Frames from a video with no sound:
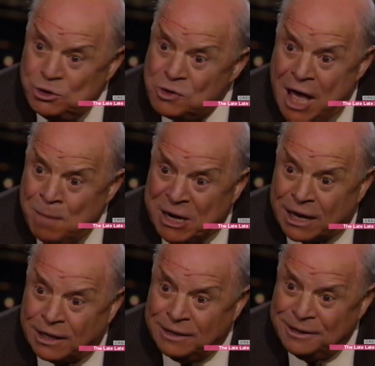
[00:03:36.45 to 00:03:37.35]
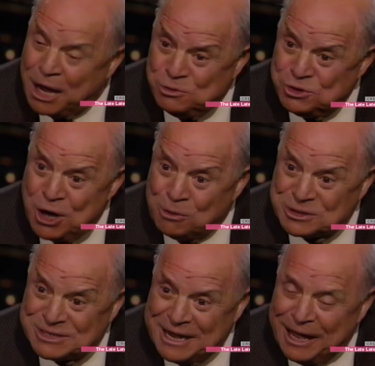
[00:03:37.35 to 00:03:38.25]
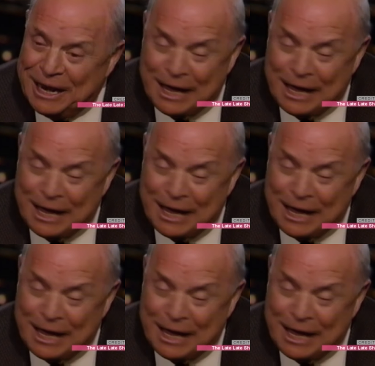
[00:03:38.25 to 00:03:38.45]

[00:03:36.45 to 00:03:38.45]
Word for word: I do comedy. I do jokes.